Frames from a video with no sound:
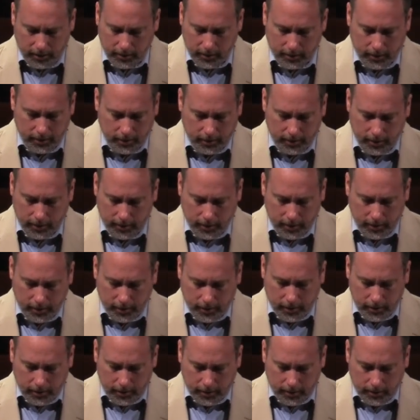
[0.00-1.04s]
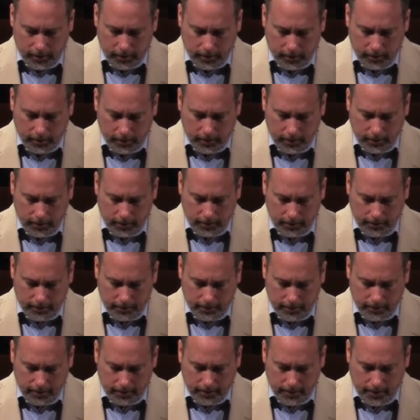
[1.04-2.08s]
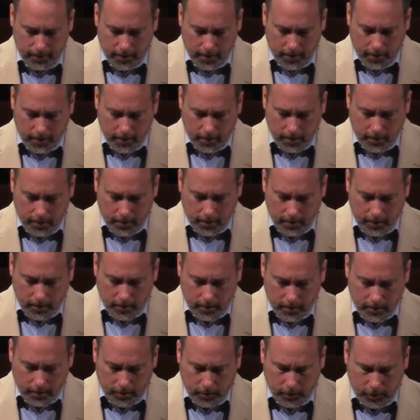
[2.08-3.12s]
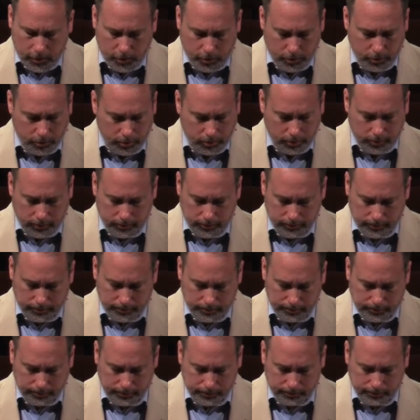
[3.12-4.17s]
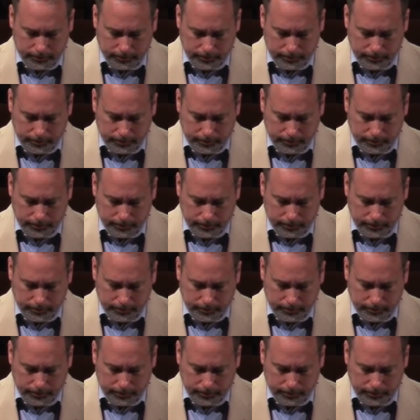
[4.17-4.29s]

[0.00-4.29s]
Nothing is said.